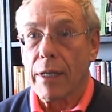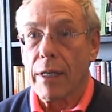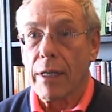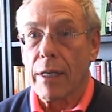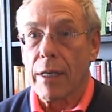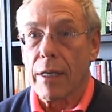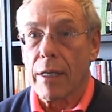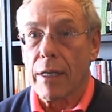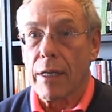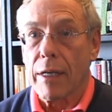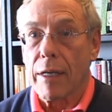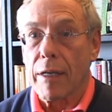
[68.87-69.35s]

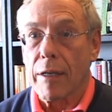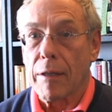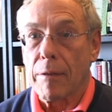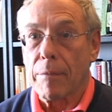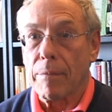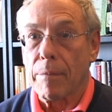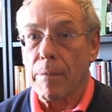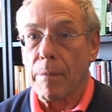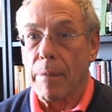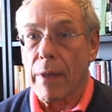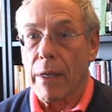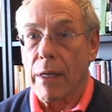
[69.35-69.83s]

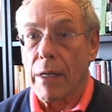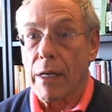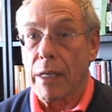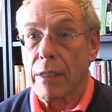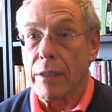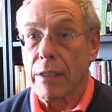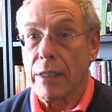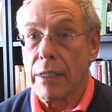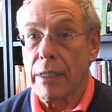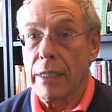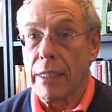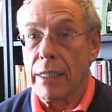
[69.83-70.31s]
and
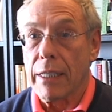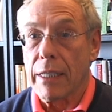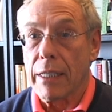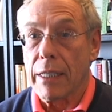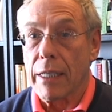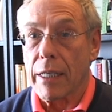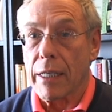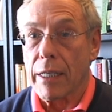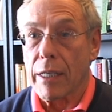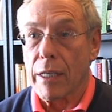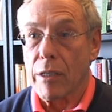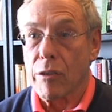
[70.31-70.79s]
on the
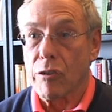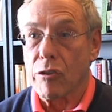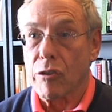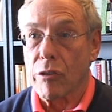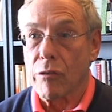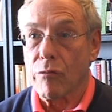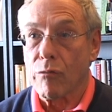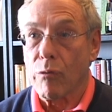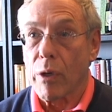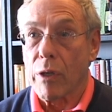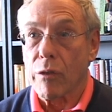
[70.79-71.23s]
leading edge of